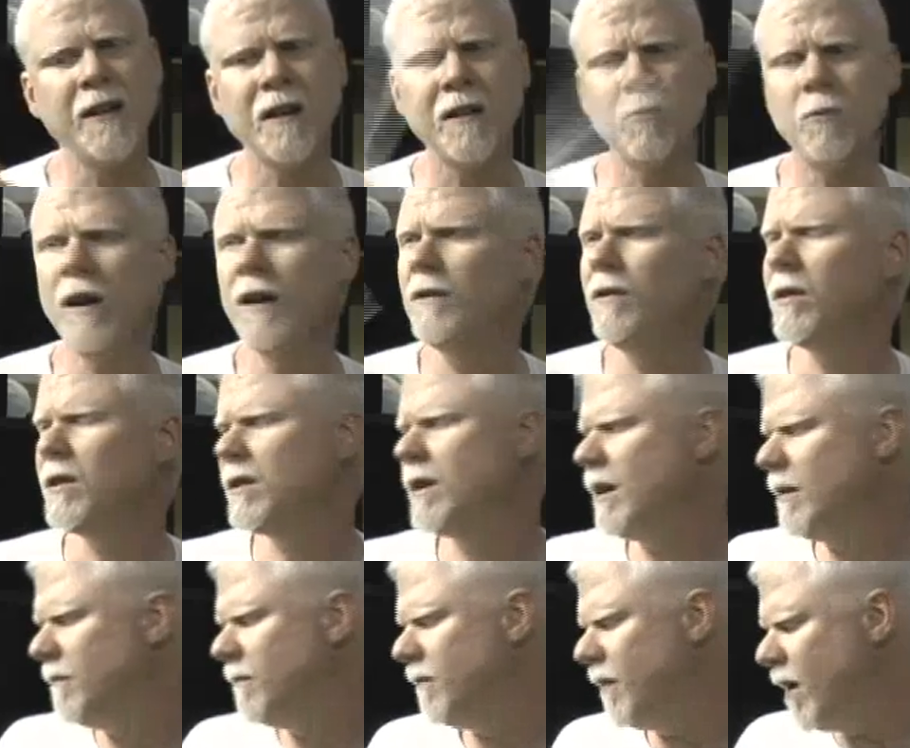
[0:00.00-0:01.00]
that's why it looks
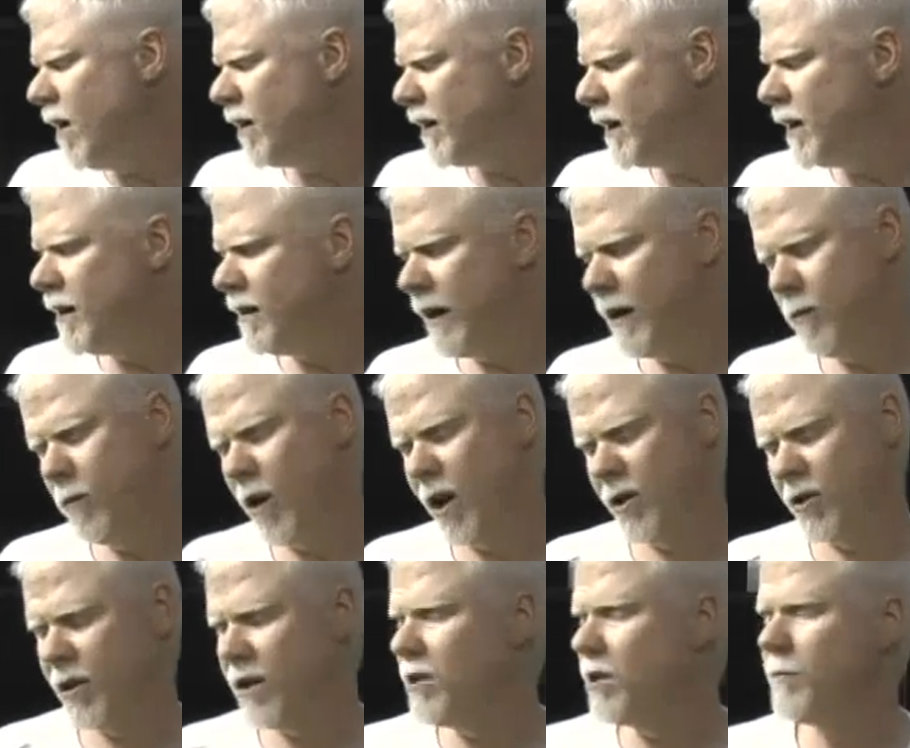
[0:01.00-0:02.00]
kind of foggy. I
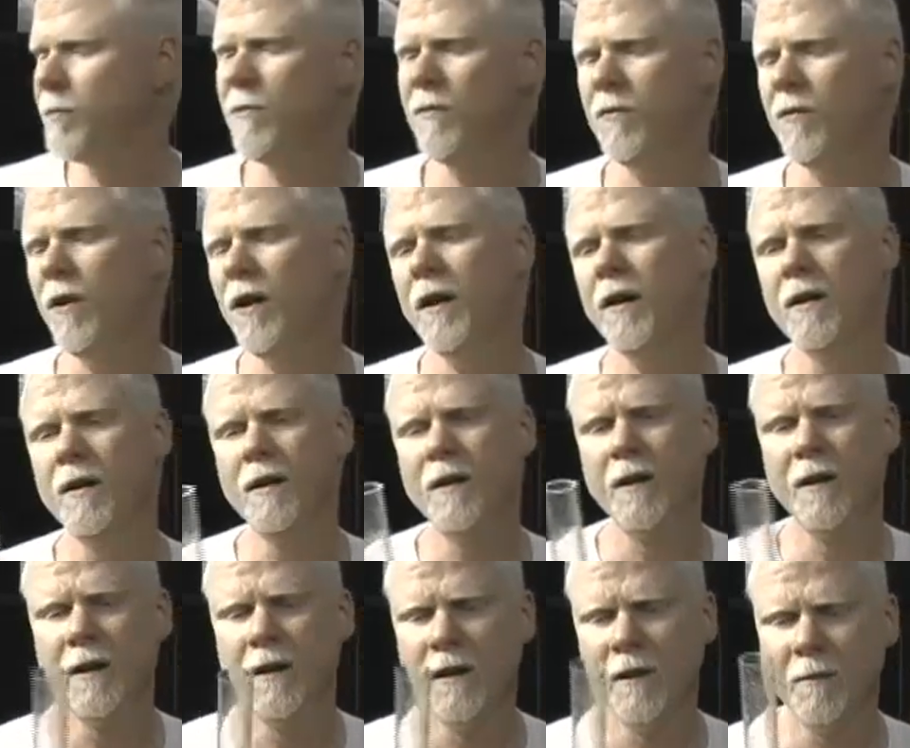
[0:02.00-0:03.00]
washed it just before I,
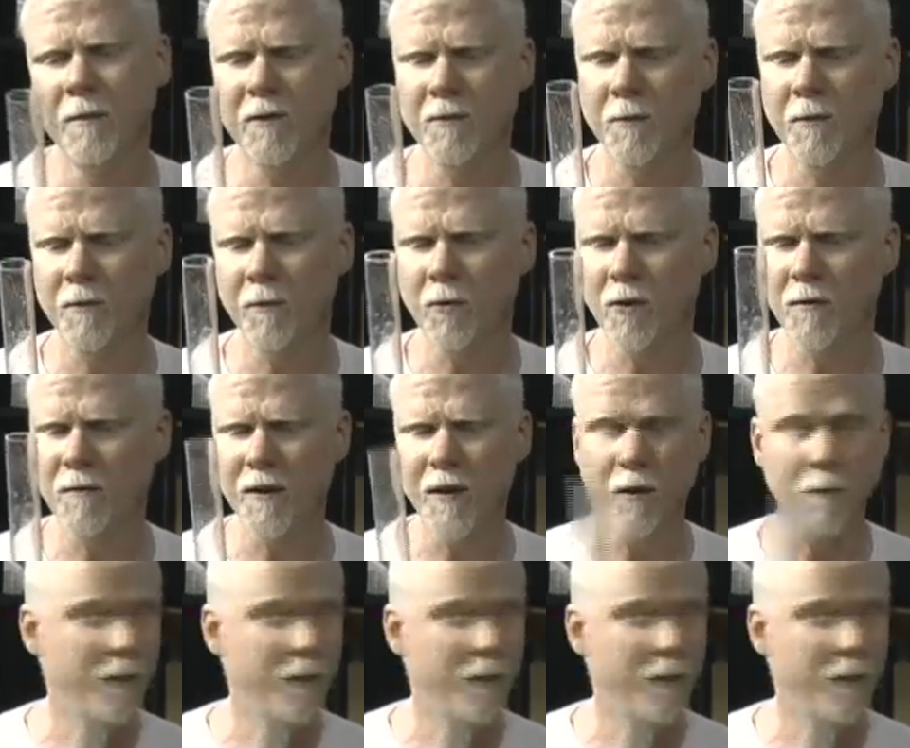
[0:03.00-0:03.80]
just before the video.